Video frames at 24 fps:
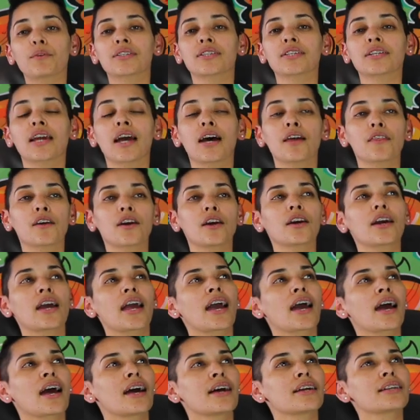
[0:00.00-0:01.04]
were together
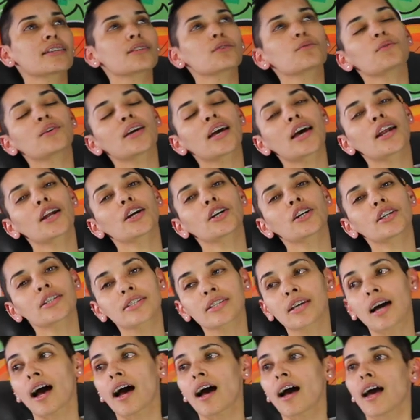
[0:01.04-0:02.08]
and we had a good
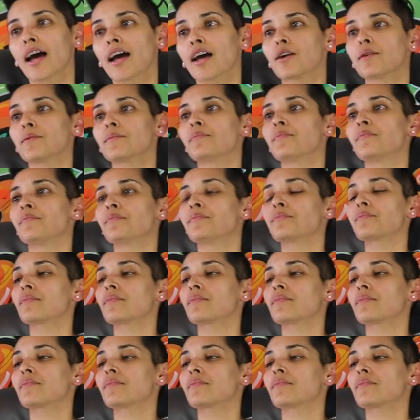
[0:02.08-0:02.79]
time